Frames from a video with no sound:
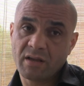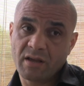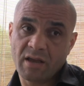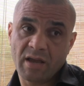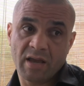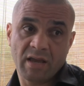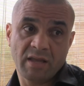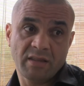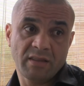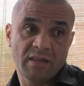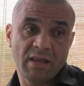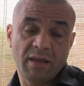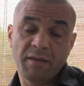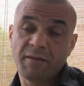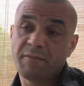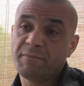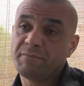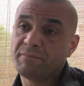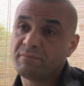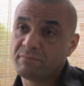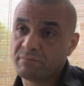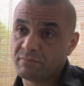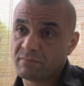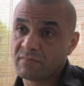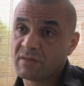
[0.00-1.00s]
and they're
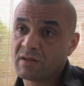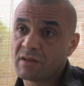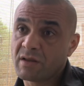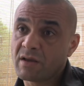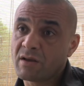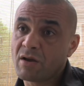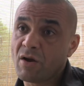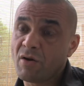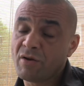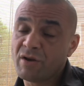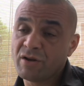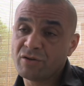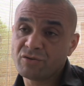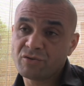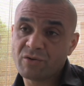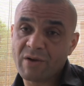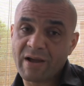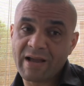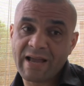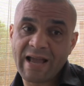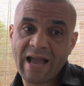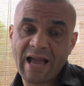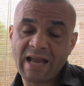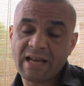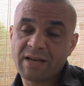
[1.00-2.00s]
going into
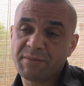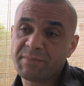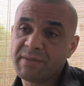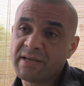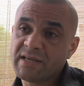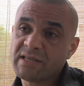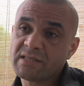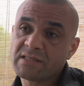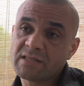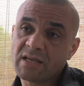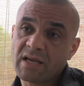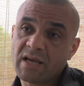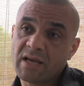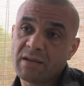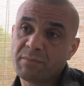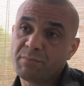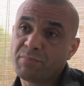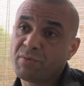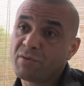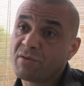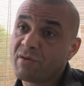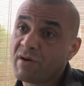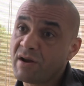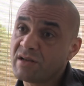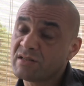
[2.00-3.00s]
academies and
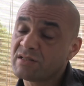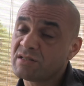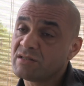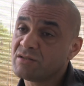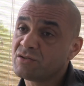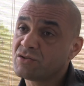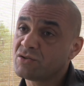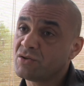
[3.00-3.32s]
progressing,